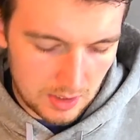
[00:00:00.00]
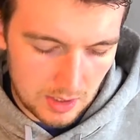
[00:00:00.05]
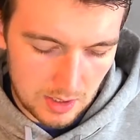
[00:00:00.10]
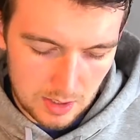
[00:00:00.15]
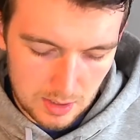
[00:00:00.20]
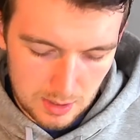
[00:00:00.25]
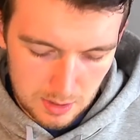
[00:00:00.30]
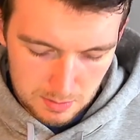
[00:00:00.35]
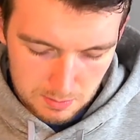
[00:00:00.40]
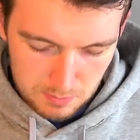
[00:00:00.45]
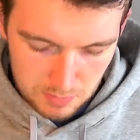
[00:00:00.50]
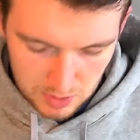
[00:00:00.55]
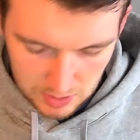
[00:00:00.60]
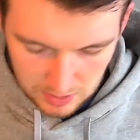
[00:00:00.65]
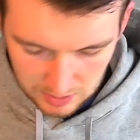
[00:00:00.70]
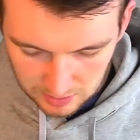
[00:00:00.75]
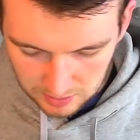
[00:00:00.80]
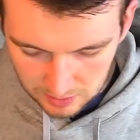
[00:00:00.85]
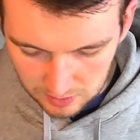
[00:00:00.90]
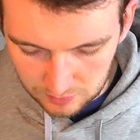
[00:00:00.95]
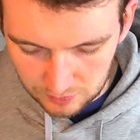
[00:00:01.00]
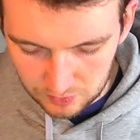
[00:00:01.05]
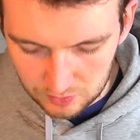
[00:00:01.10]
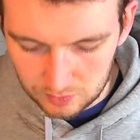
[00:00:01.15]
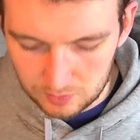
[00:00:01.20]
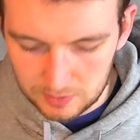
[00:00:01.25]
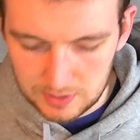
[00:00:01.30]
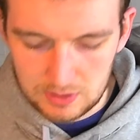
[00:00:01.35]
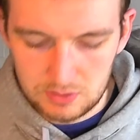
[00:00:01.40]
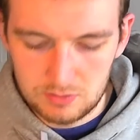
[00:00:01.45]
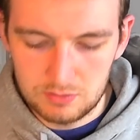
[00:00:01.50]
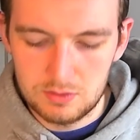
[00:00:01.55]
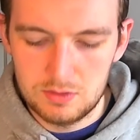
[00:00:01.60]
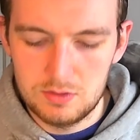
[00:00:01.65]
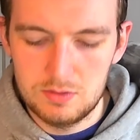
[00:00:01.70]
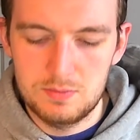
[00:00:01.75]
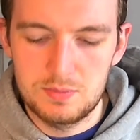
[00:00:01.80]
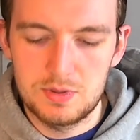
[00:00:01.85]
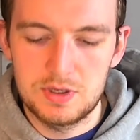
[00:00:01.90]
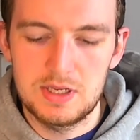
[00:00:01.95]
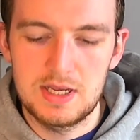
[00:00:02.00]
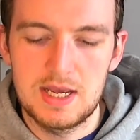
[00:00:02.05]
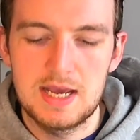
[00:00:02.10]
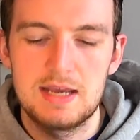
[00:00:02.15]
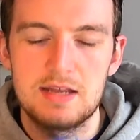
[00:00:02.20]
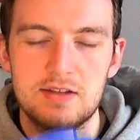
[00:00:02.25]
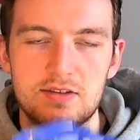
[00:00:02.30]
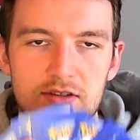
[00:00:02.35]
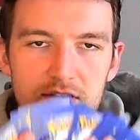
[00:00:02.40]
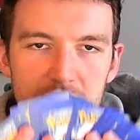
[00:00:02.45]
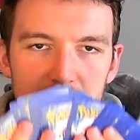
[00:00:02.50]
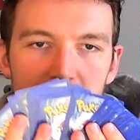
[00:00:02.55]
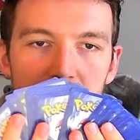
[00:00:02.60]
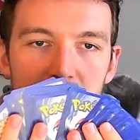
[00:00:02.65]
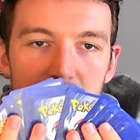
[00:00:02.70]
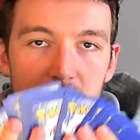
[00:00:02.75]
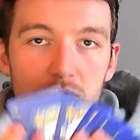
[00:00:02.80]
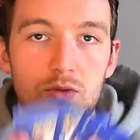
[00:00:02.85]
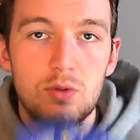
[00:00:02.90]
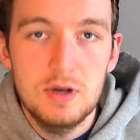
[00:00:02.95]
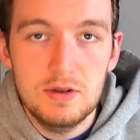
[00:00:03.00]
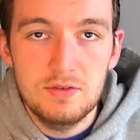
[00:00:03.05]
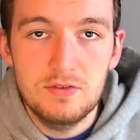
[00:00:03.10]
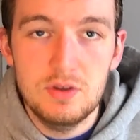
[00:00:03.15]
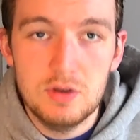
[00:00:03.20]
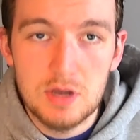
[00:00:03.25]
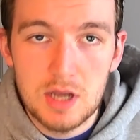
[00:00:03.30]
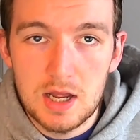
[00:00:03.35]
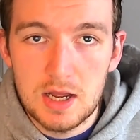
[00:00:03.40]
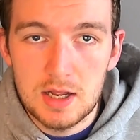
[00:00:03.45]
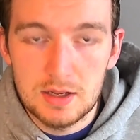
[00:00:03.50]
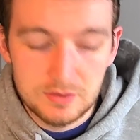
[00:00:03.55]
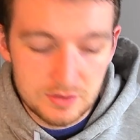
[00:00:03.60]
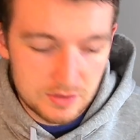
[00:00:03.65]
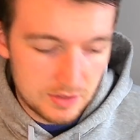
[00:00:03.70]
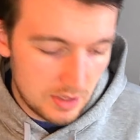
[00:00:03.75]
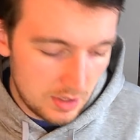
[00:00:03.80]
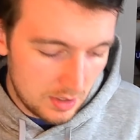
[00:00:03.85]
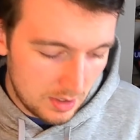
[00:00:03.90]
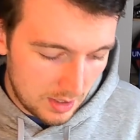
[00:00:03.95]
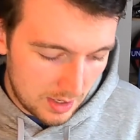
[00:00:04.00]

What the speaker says: and it goes all the way through. But yeah, it's quite a few cards.